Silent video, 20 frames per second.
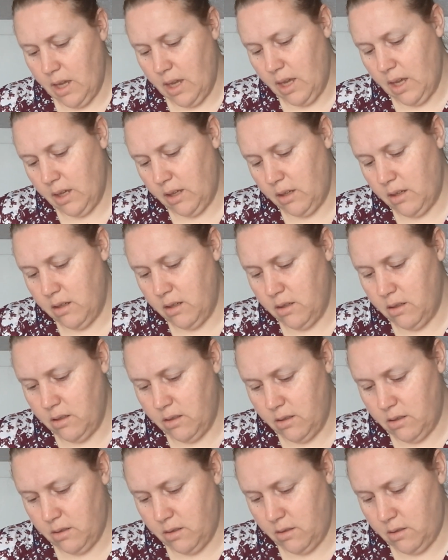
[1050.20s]

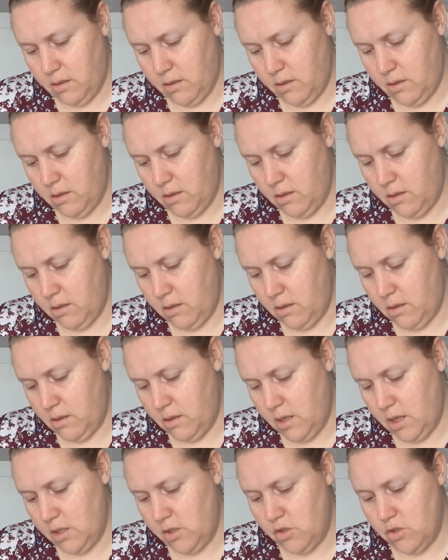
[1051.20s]
Anchor
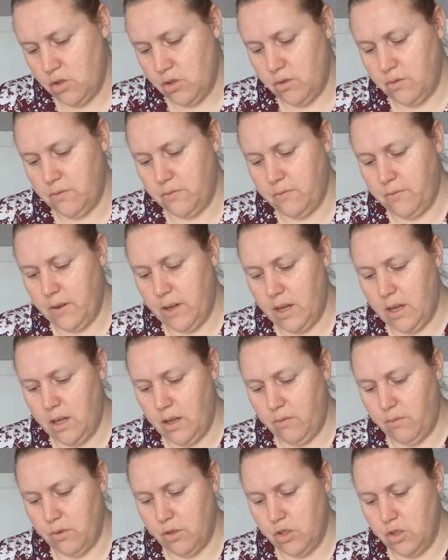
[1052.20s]

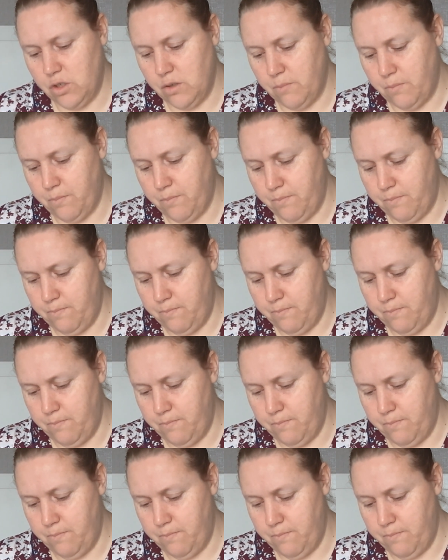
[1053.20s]
925, which is a